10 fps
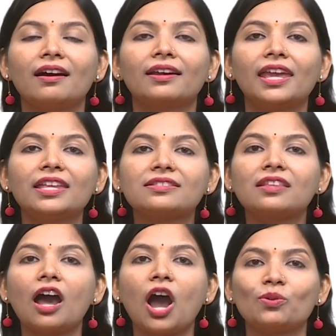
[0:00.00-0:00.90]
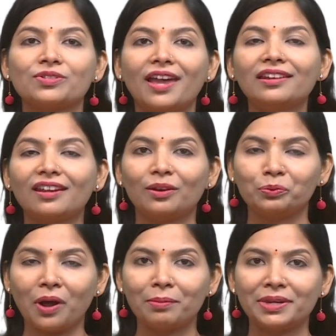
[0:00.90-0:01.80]
against the outside
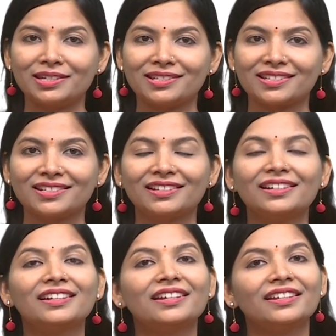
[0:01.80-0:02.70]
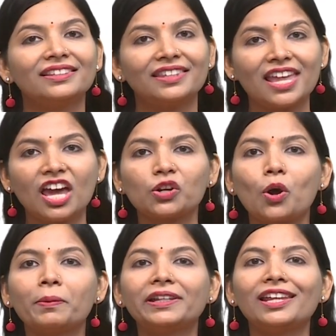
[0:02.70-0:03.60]
environment. They are
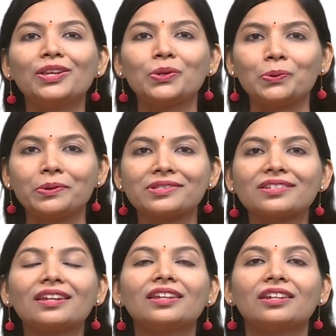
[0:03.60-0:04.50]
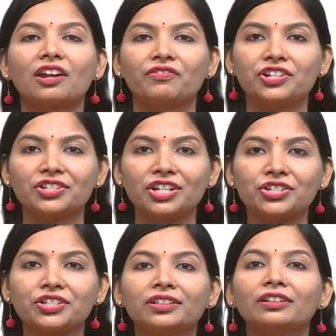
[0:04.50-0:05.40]
commonly used in
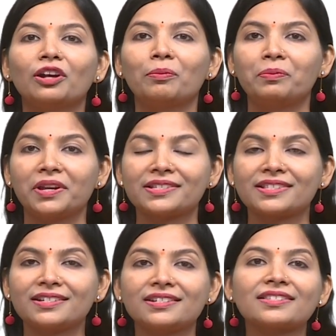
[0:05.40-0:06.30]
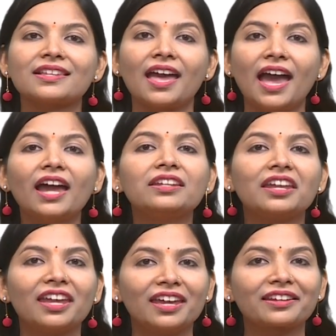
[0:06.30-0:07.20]
refrigeration, compressors and
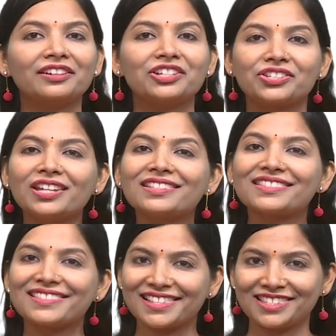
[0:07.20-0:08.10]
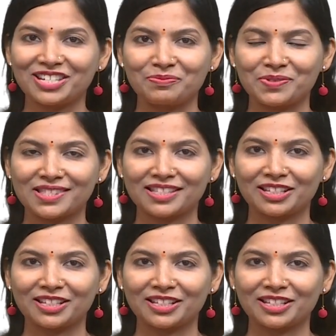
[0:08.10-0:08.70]
air conditioning systems.